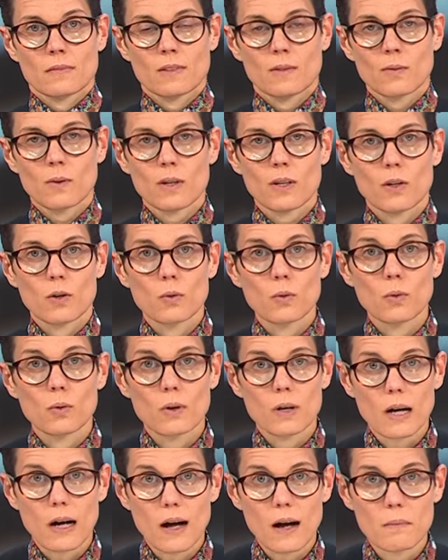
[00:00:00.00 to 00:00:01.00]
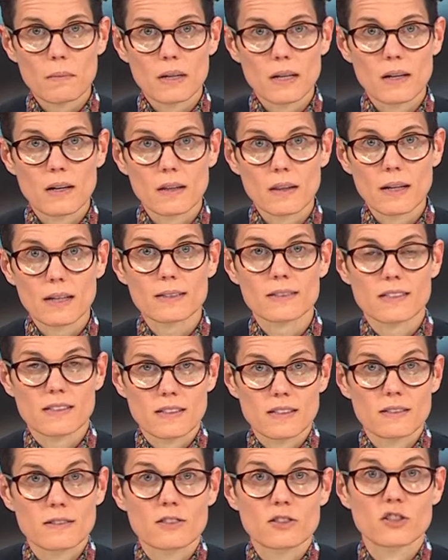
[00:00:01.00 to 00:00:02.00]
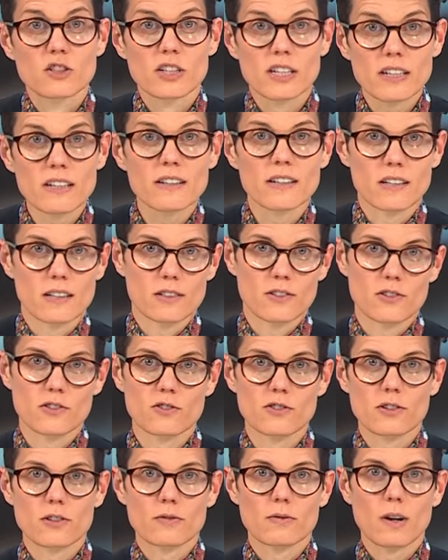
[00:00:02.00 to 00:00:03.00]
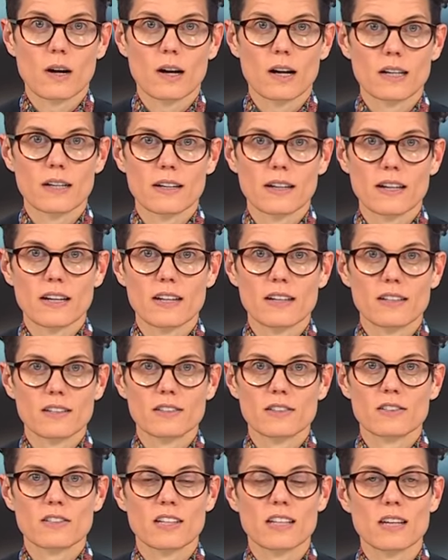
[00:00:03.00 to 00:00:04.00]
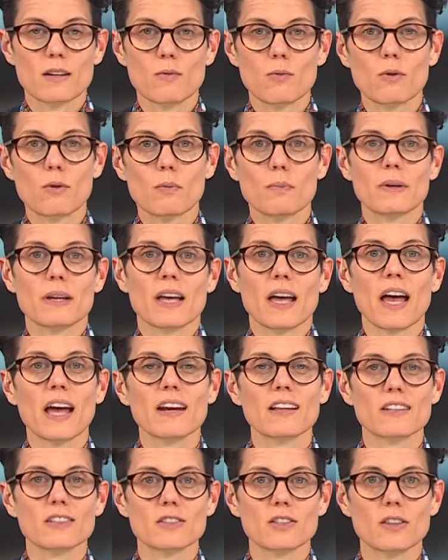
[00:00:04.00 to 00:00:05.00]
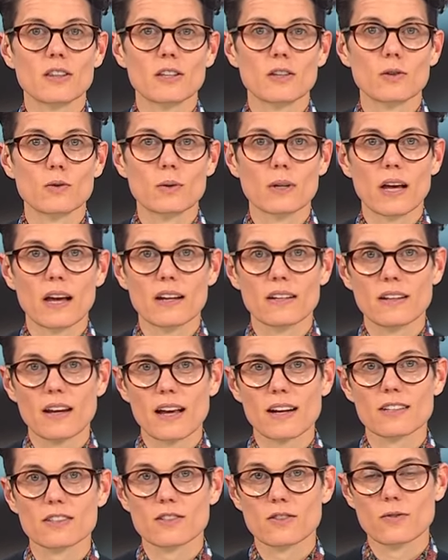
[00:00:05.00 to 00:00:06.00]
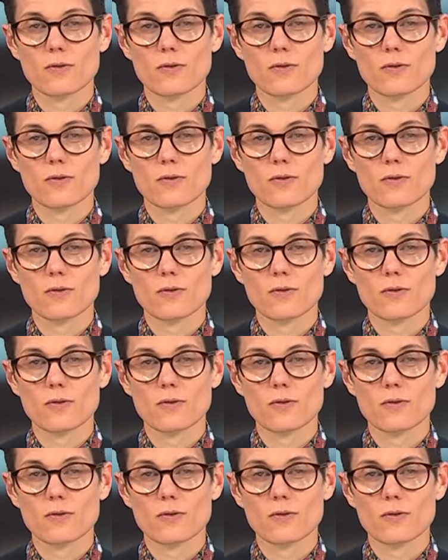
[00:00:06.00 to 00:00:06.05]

What a cool, calm, and collected genius Jervon is. He will be heading to the UK next